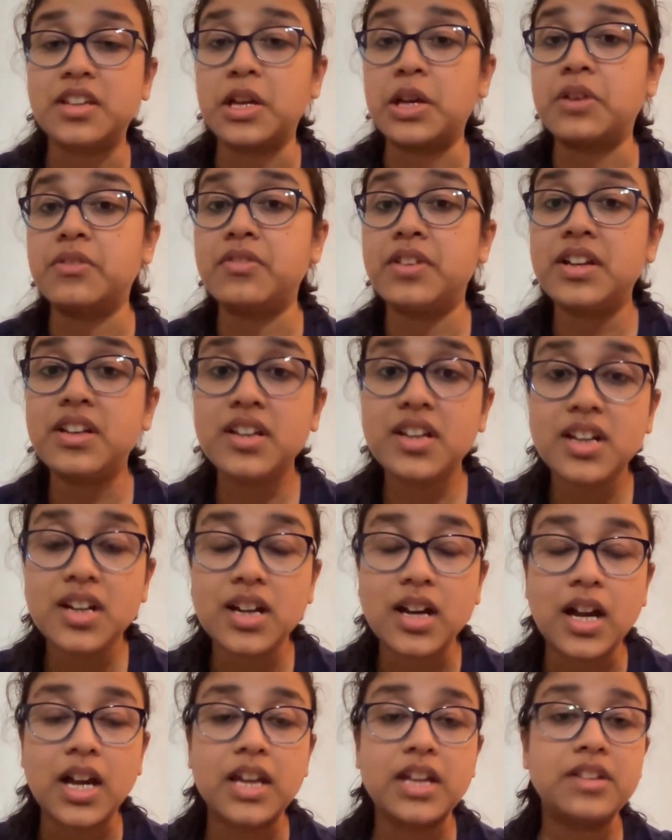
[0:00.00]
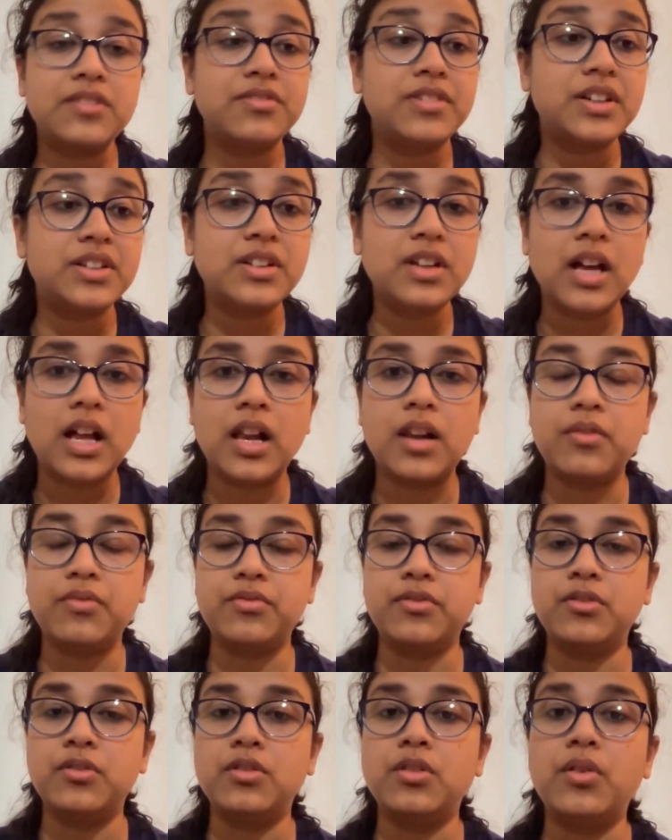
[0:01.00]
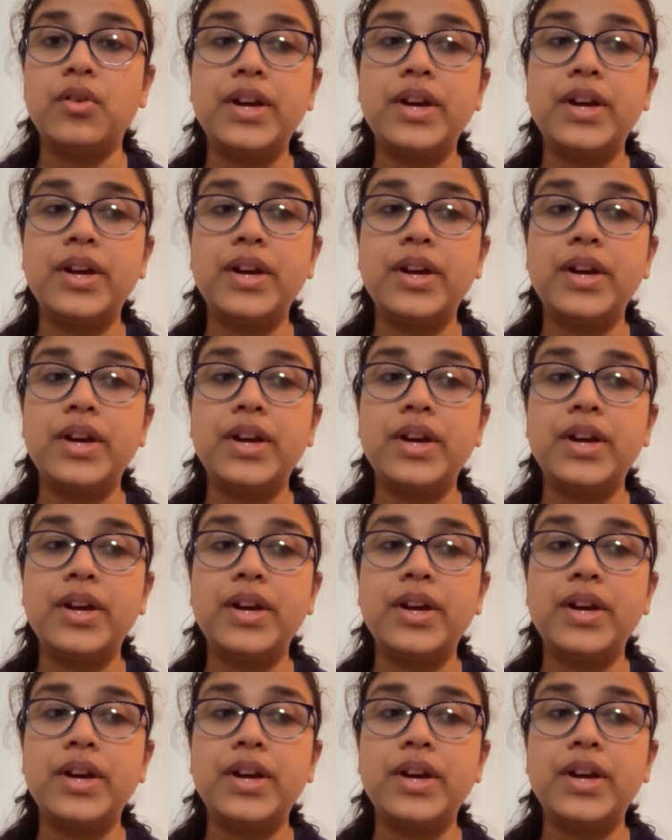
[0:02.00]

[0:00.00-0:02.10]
They are very kind, very helpful.